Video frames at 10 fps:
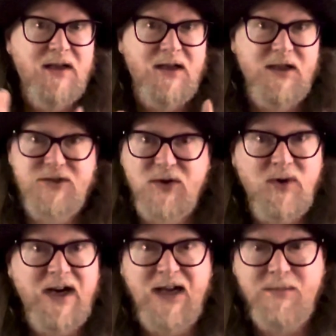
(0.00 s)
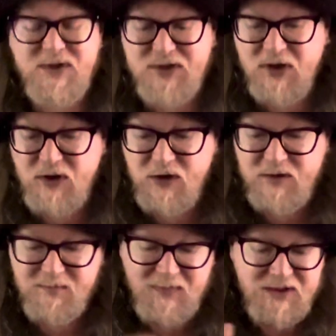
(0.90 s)
It's a great
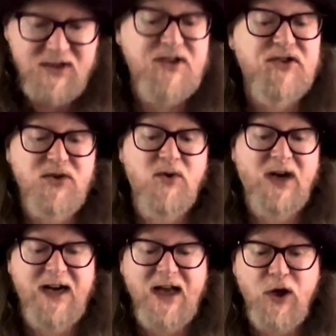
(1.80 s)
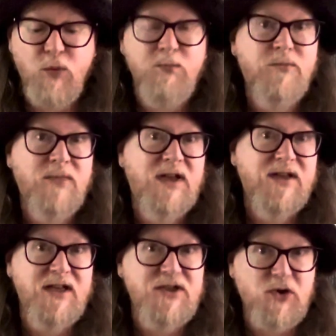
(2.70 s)
episode. This is a great album.
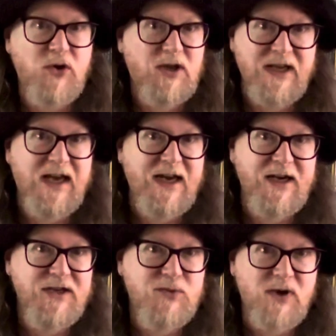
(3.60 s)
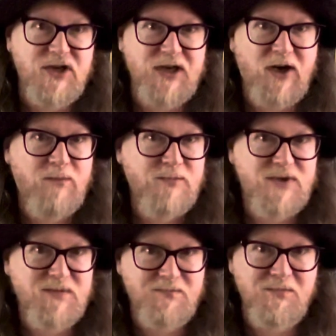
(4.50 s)
These early eighties Rush
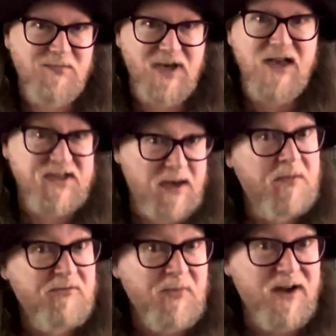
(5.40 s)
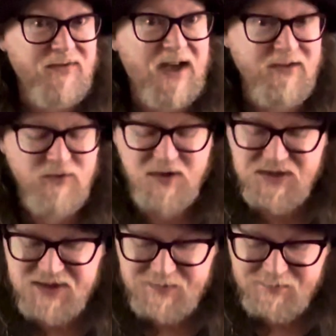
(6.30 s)
albums are some of my
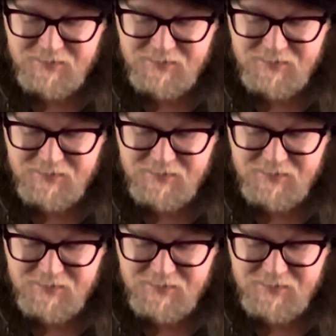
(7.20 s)
favorites.